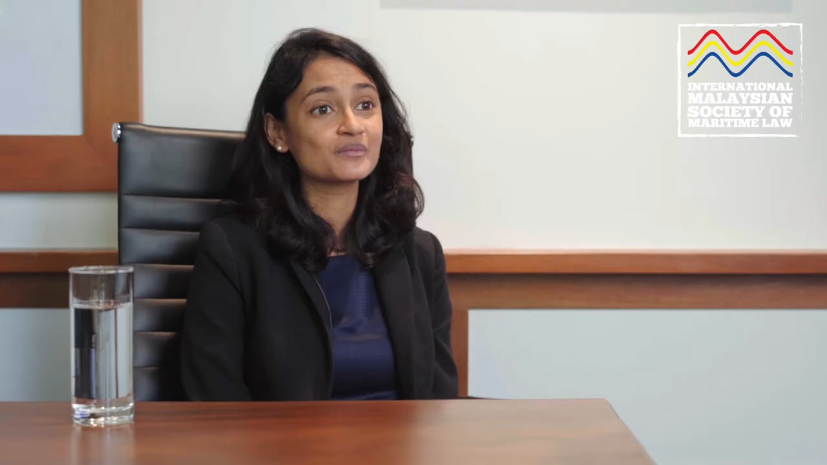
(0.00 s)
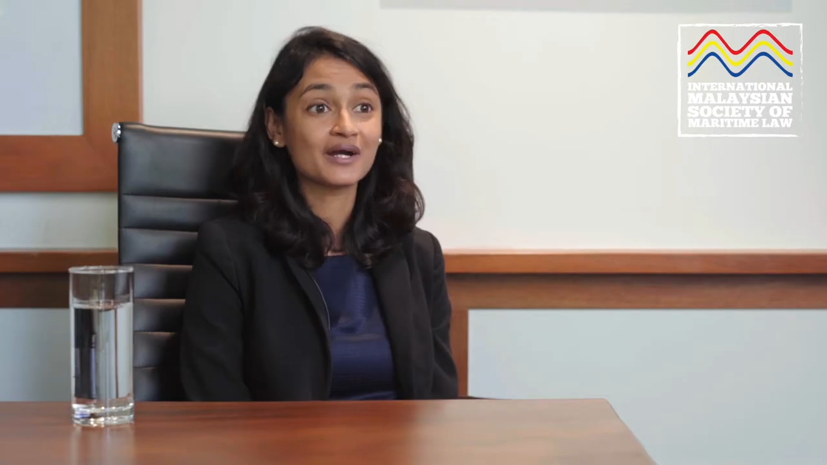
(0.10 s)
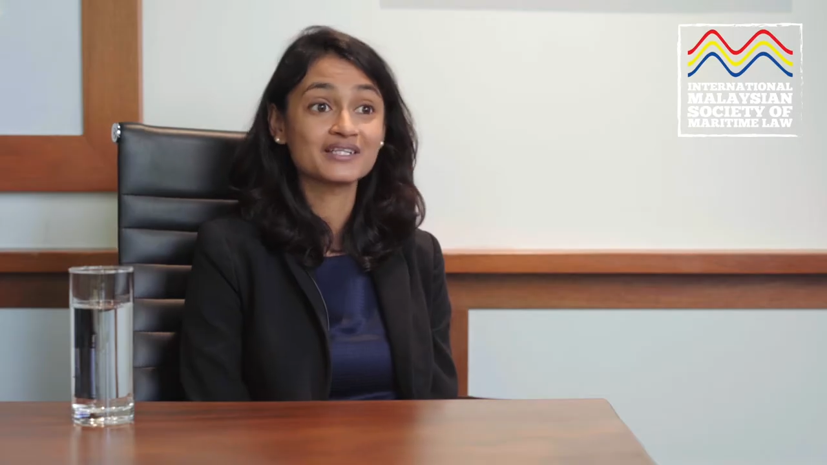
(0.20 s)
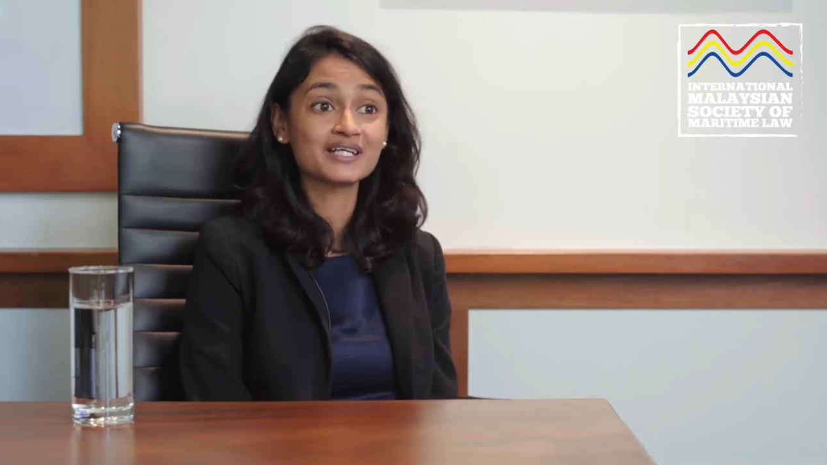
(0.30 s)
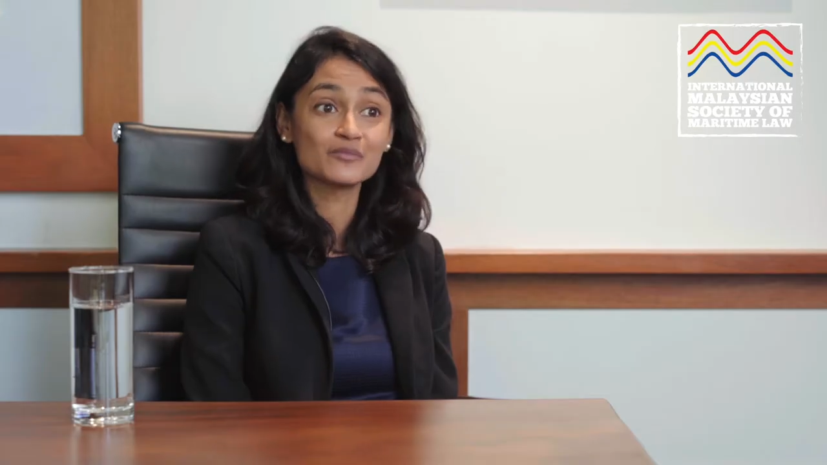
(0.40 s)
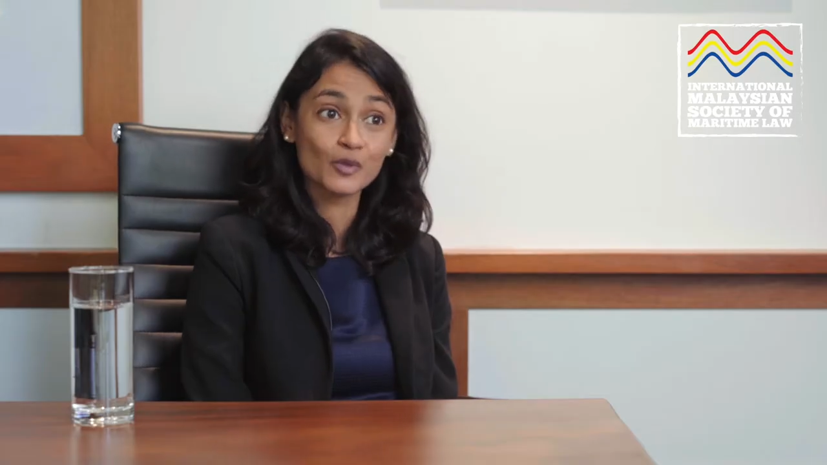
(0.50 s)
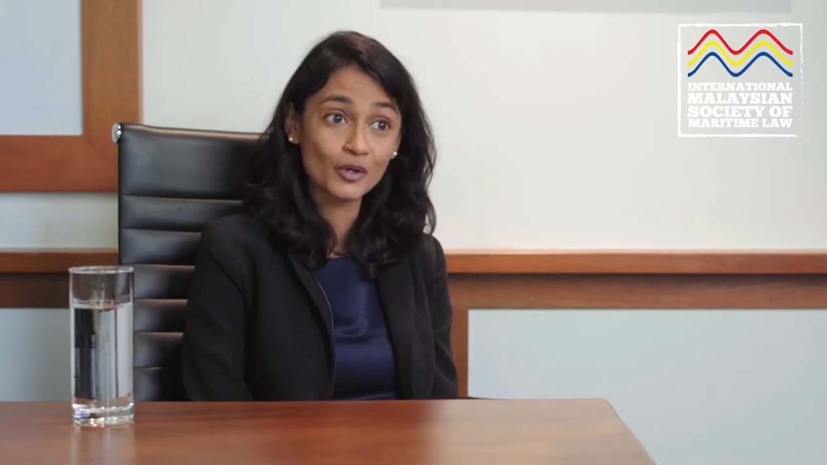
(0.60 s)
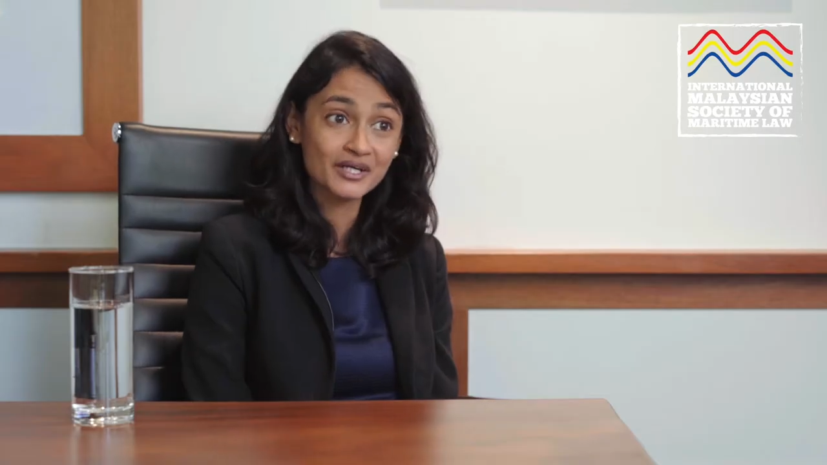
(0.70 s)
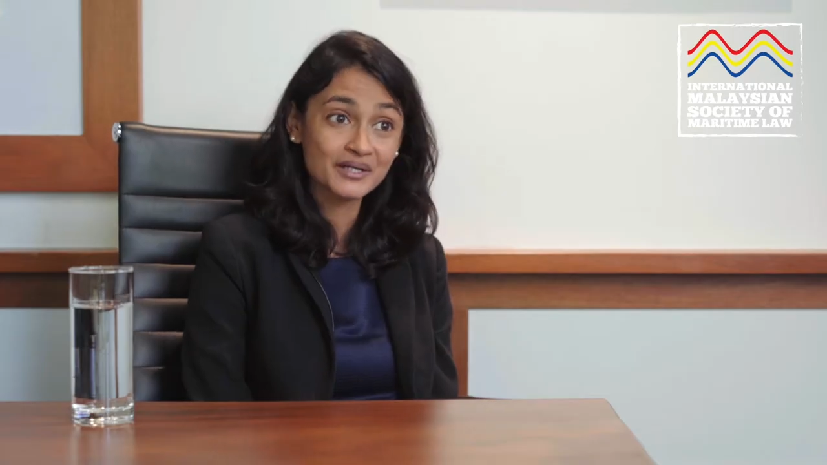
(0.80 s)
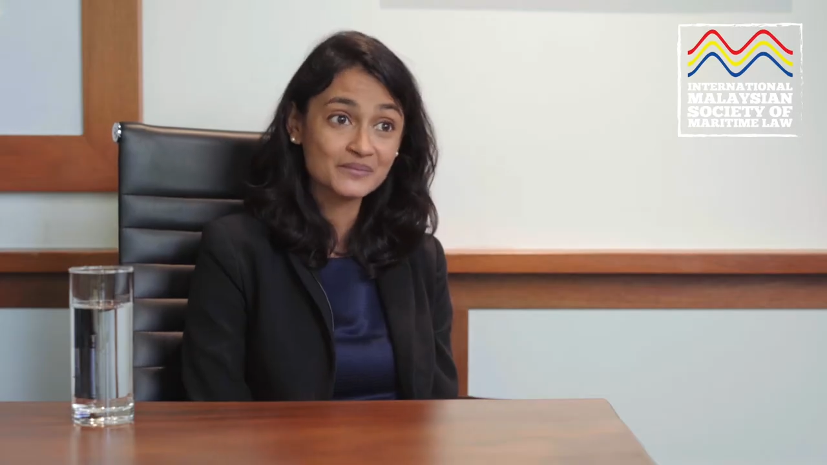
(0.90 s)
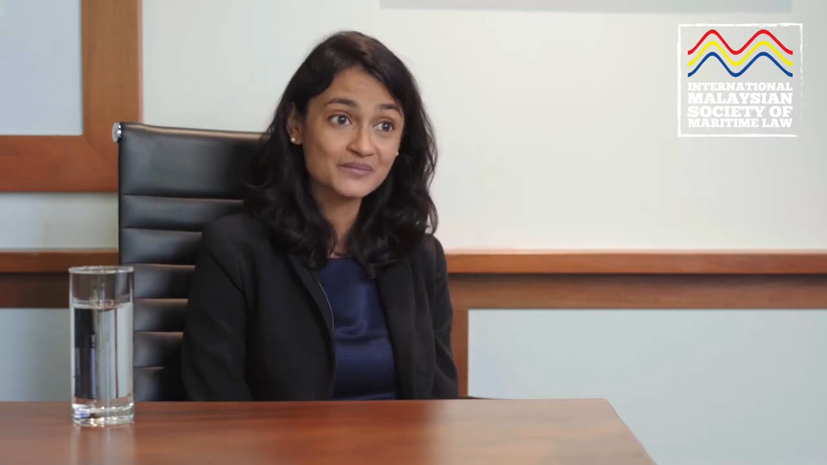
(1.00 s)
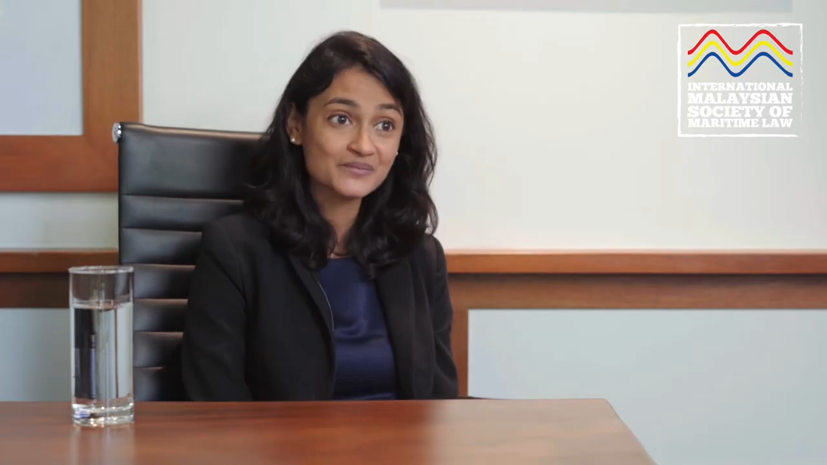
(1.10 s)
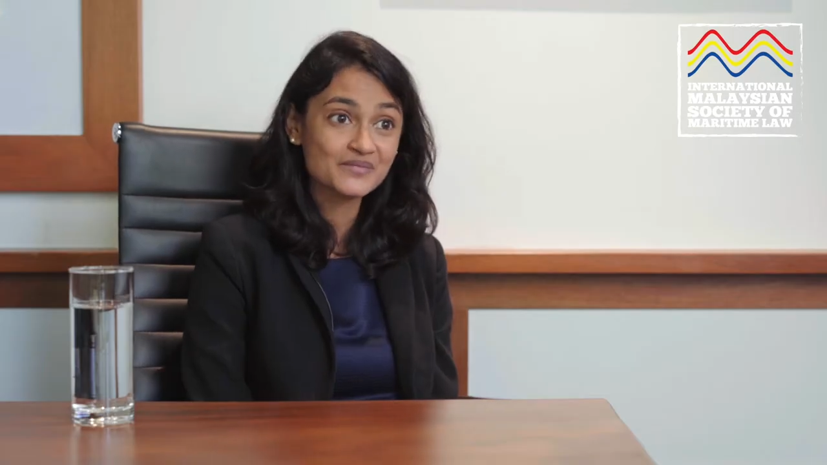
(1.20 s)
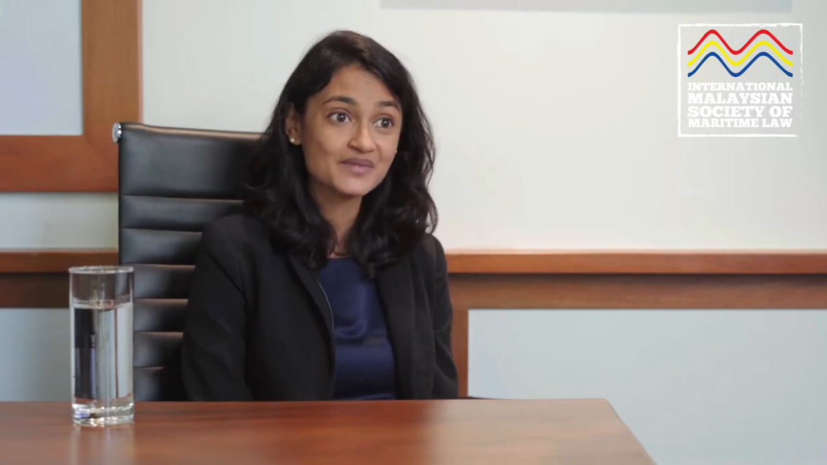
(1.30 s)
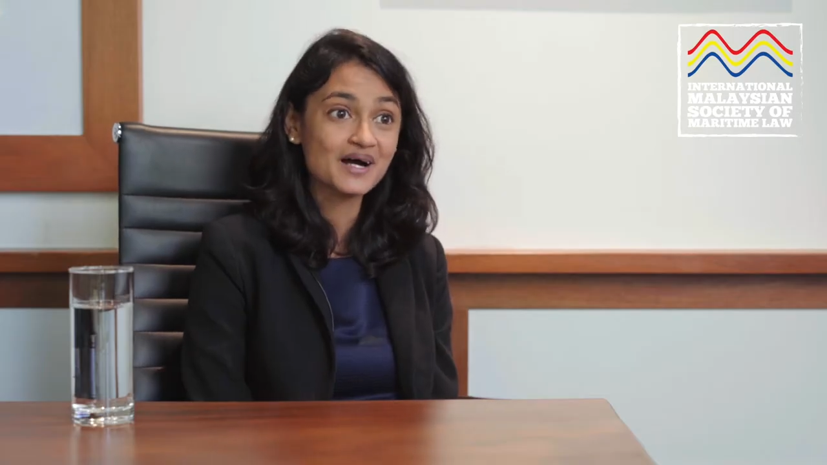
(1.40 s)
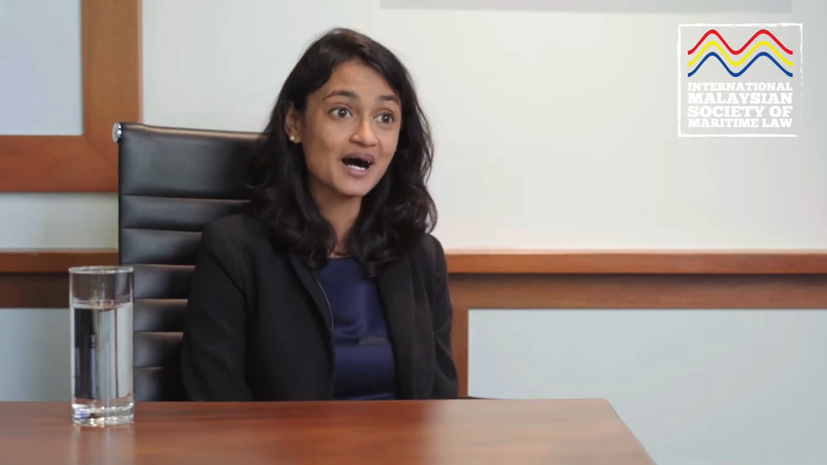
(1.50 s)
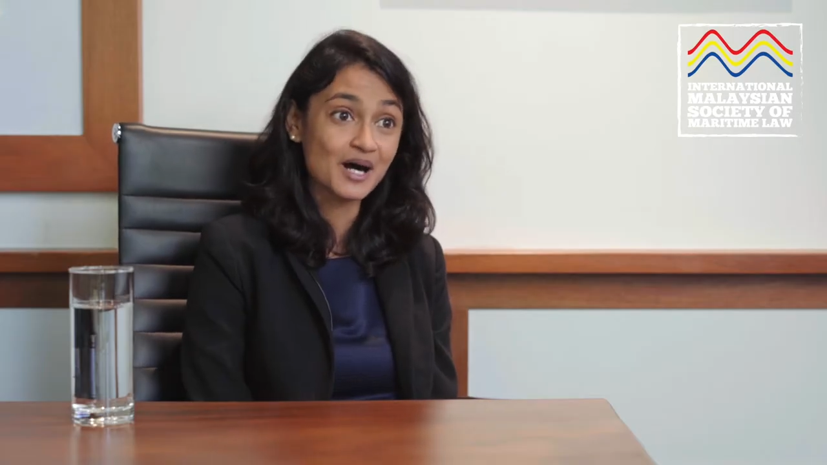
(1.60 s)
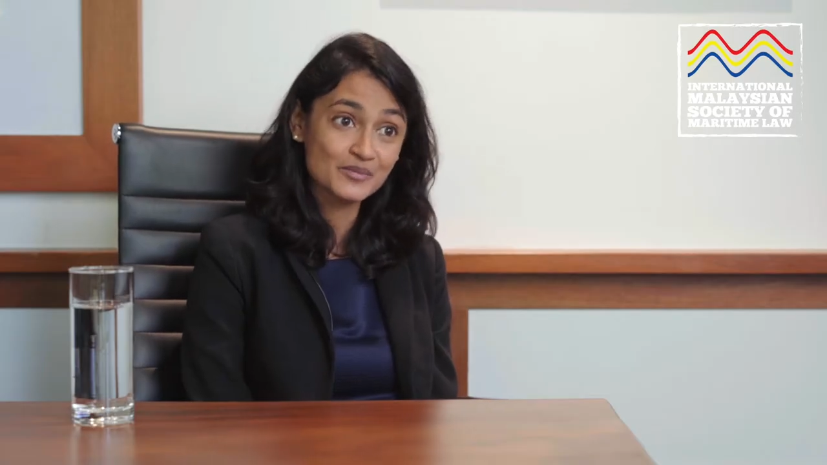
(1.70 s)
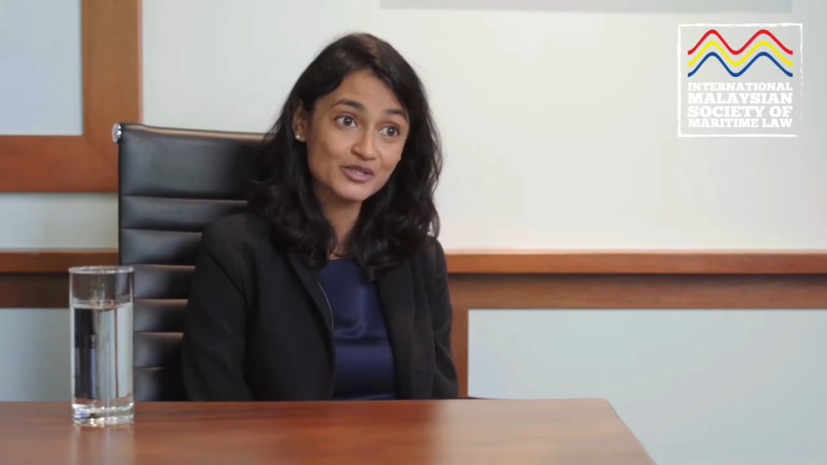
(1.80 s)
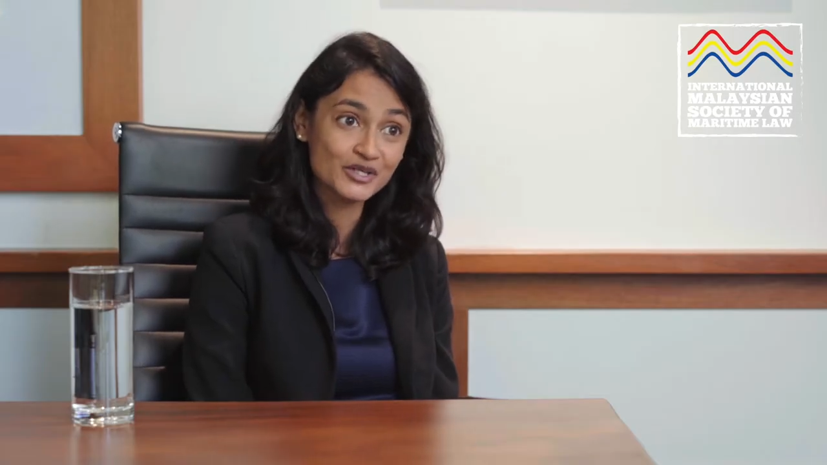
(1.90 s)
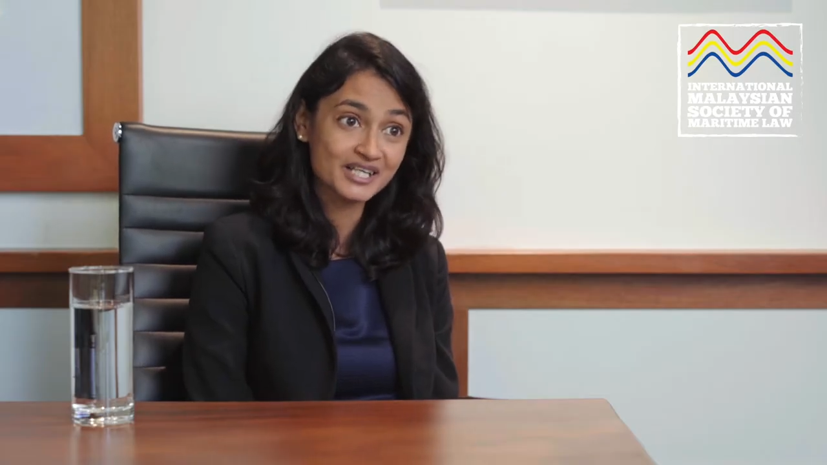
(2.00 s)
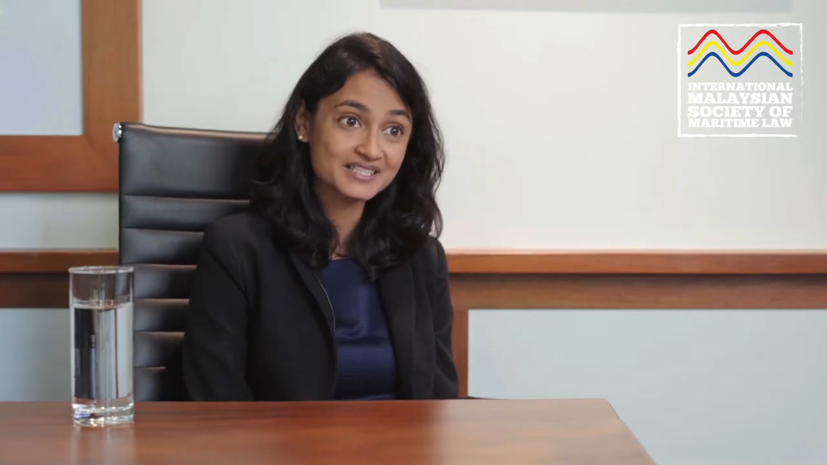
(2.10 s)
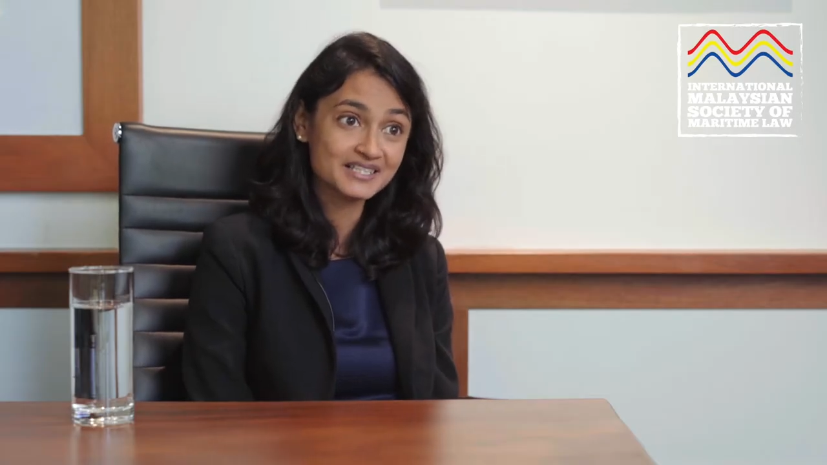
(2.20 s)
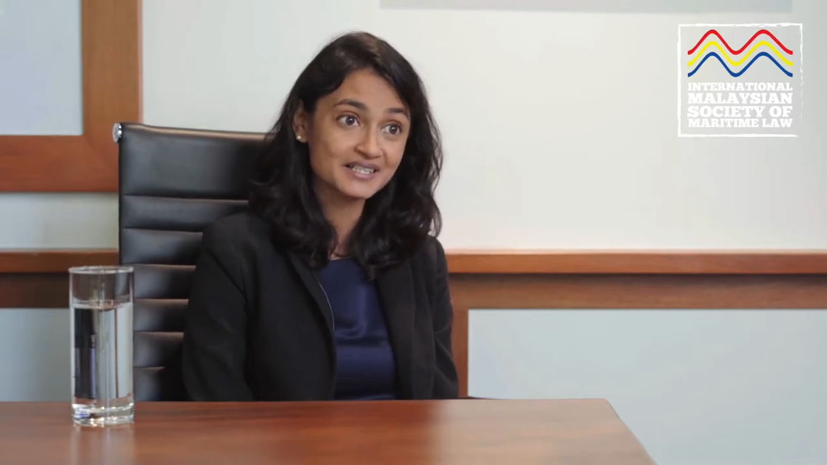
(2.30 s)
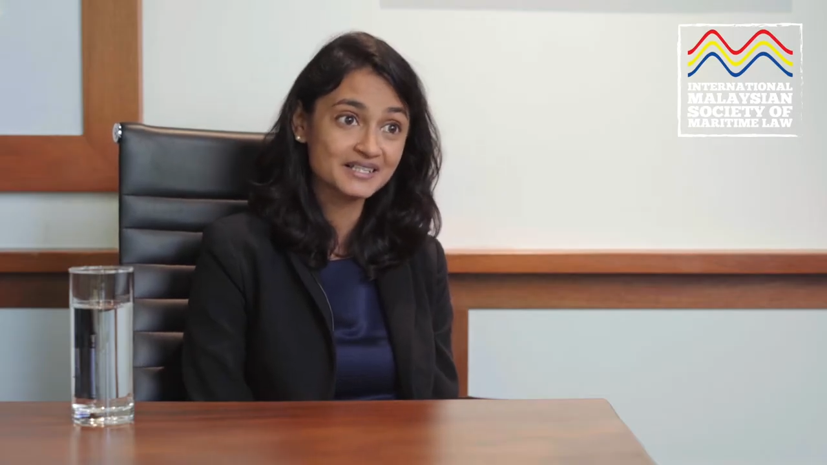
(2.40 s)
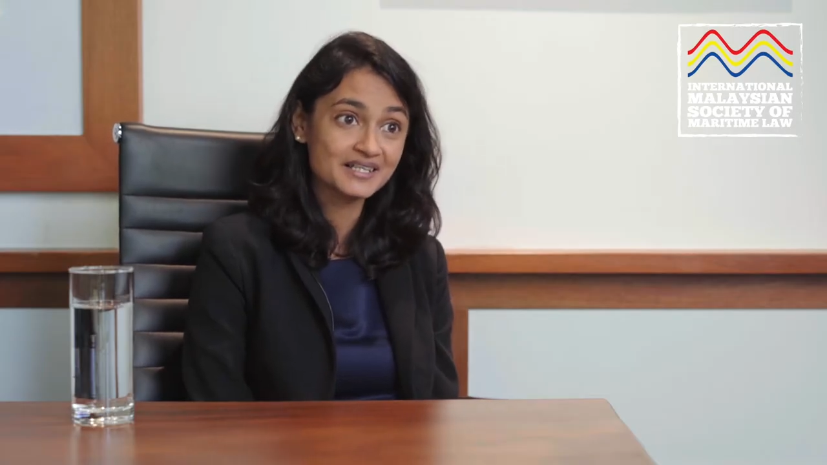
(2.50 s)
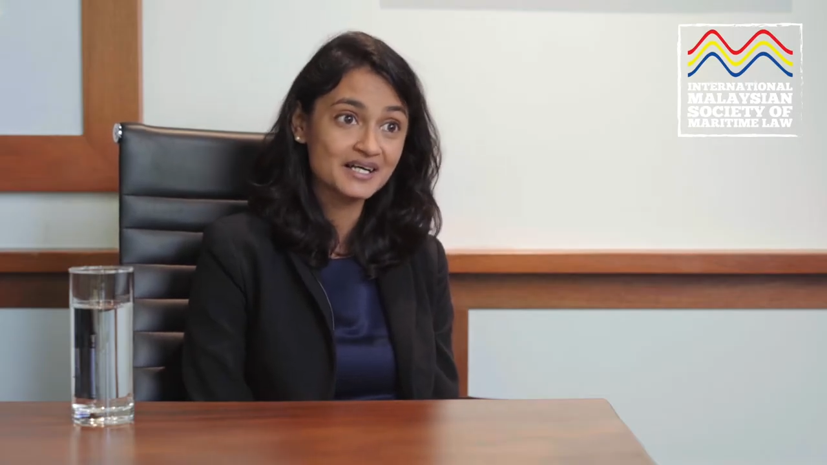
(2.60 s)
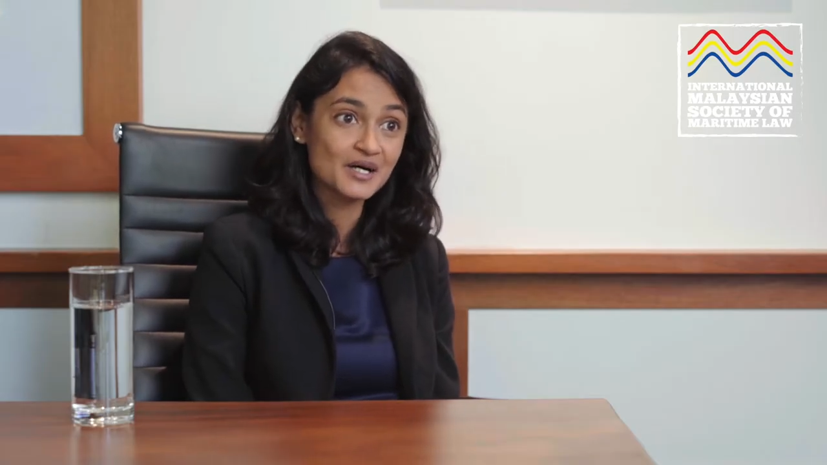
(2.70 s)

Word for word: maritime lawyer, arbitrator,